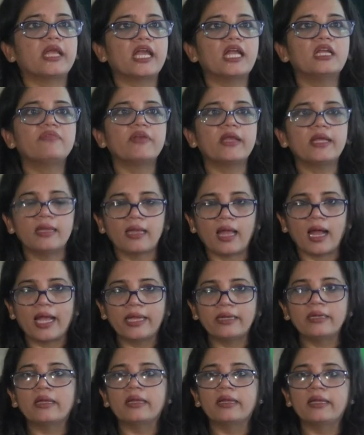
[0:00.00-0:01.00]
railway
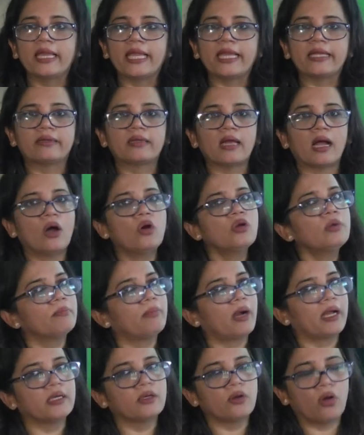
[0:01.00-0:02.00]
line laid down
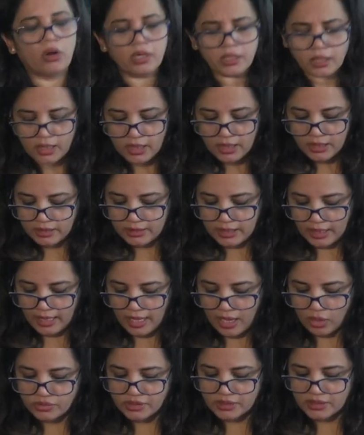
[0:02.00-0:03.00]
by Lord
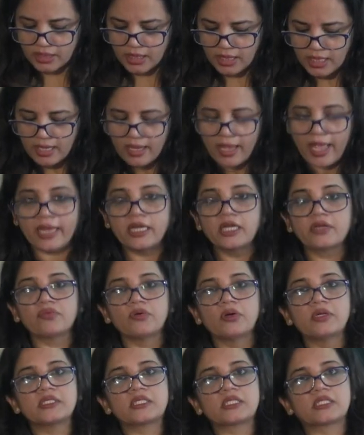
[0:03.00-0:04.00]
Dalhousie, and it
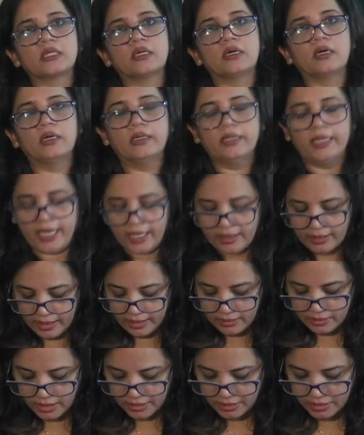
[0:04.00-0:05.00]
was laid
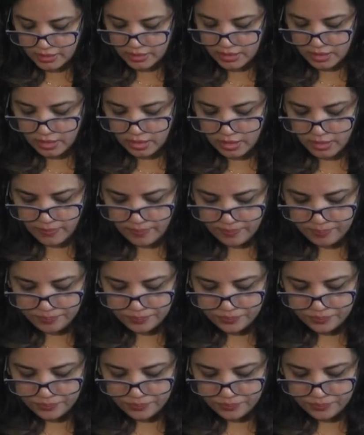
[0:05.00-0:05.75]
in the year